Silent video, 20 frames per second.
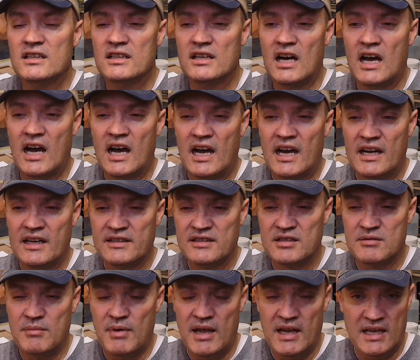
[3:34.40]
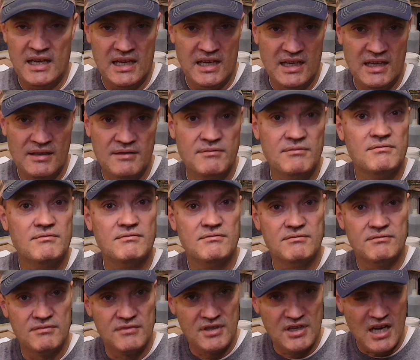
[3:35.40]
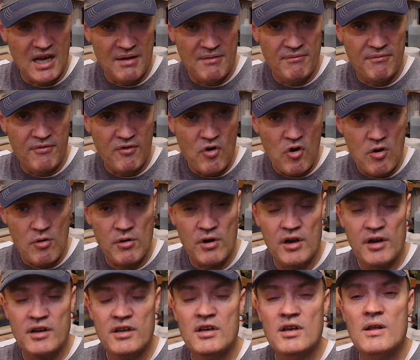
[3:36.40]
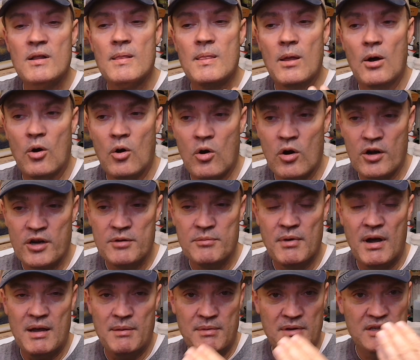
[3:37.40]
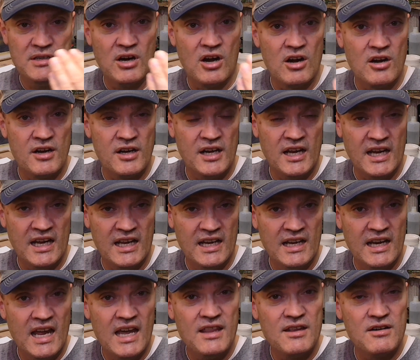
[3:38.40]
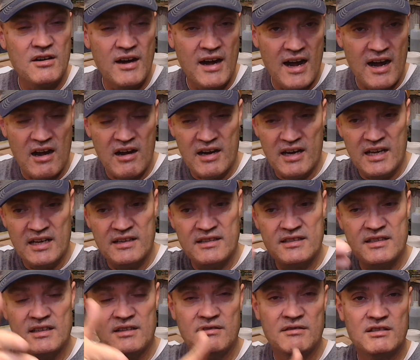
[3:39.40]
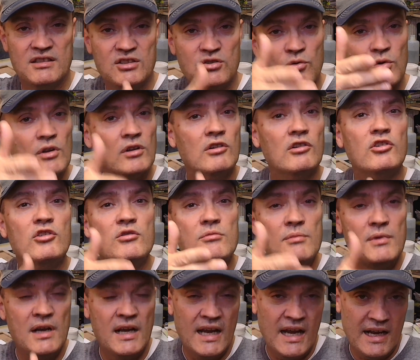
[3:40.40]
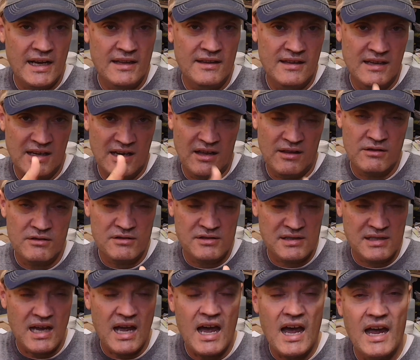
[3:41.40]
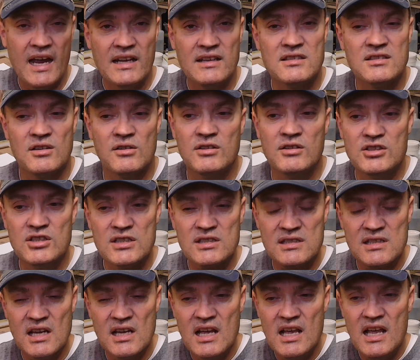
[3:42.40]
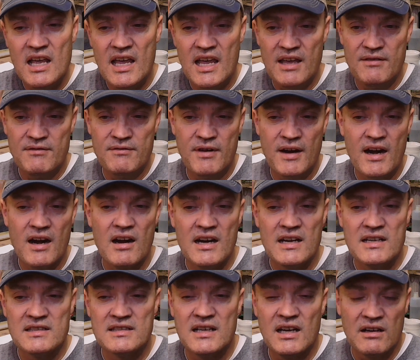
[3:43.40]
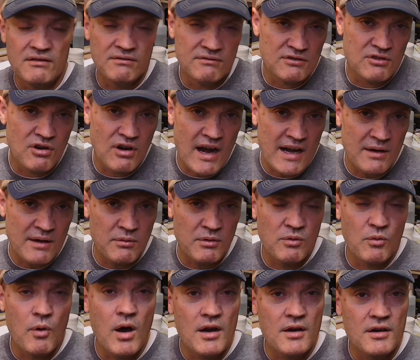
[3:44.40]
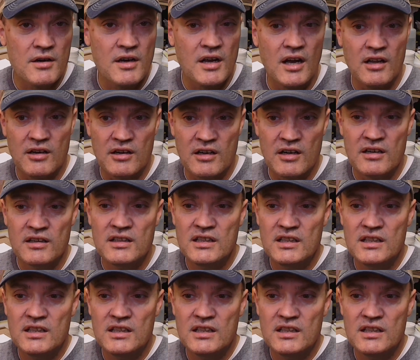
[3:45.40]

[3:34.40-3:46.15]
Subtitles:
to make it come forward, or you might be darkening another area to illuminate the other side. So it varies. Now, granted, with watercolor,